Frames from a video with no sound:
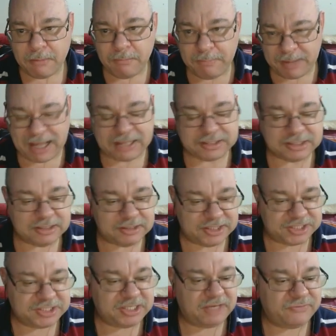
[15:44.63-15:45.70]
But
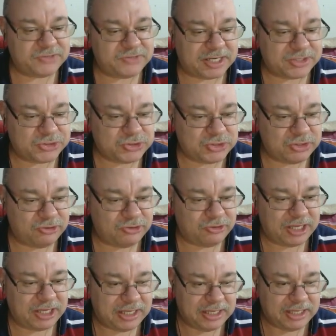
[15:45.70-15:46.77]
this gives us
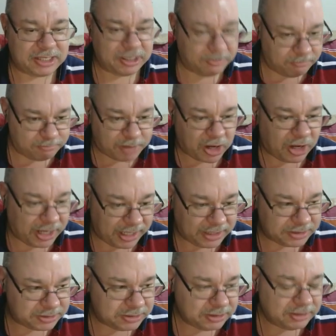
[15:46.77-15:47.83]
the
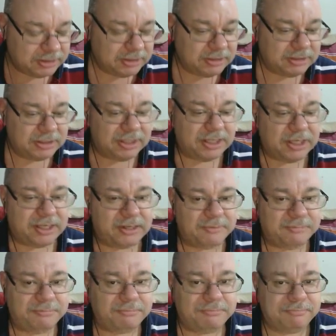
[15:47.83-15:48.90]
combined
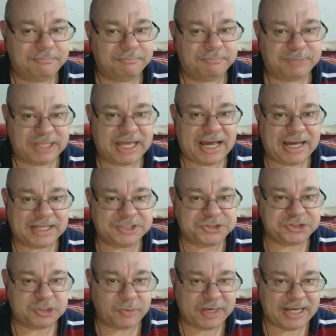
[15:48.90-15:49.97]
blast,
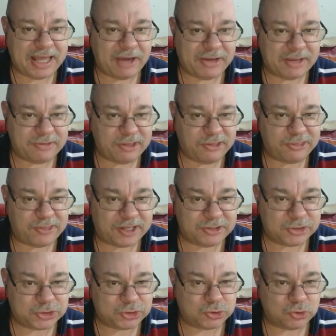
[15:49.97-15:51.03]
so we now get the
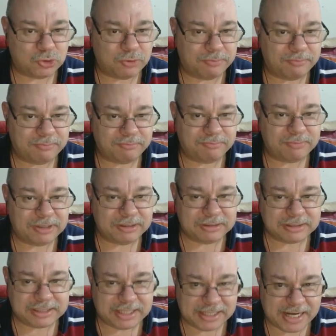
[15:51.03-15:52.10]
Thunderstorm
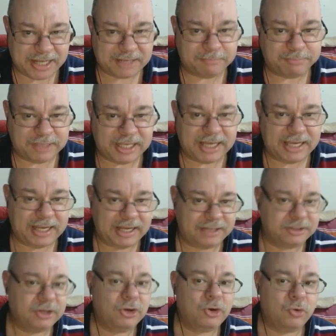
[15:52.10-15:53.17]
Kinetic
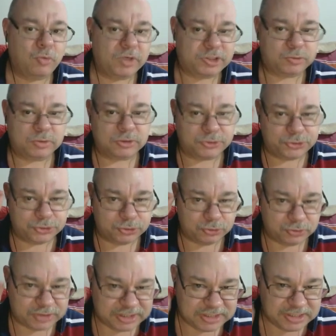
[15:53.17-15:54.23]
Blade, which will
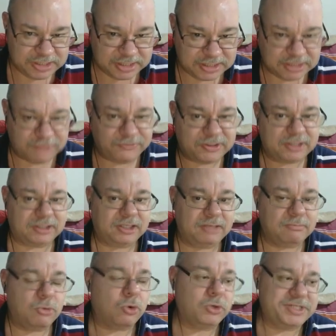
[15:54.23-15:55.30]
do significantly
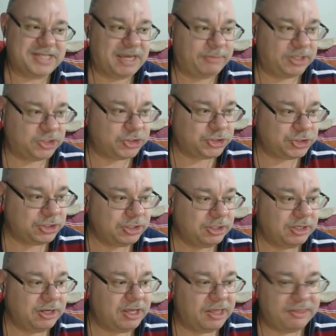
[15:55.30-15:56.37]
more damage
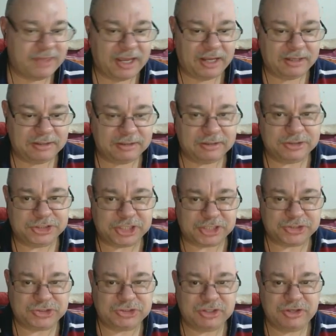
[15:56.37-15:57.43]
than
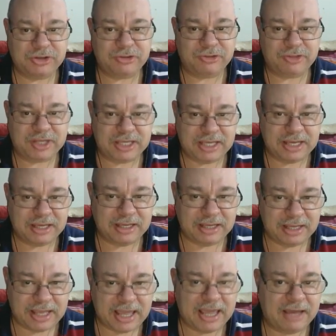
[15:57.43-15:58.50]
just the
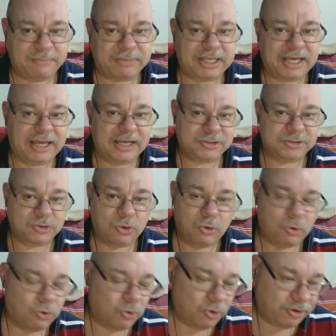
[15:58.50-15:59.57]
Air Blade
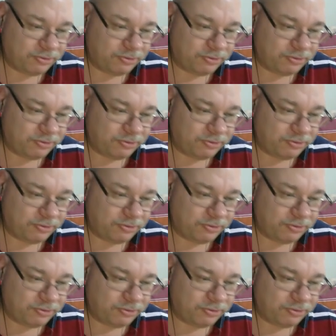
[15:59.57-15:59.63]
or